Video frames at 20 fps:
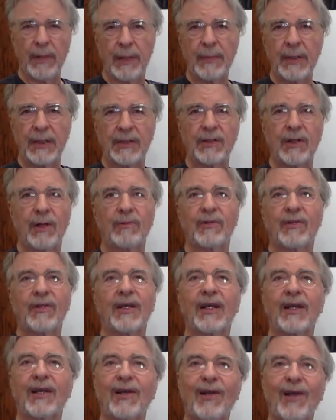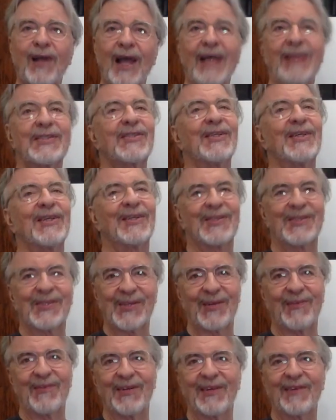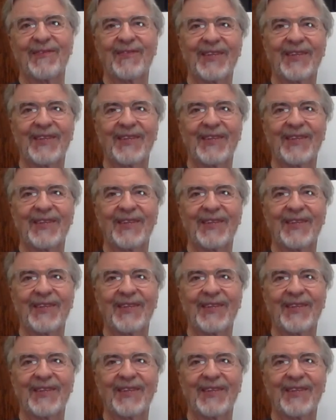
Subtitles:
I mean, I don't think classy conservative.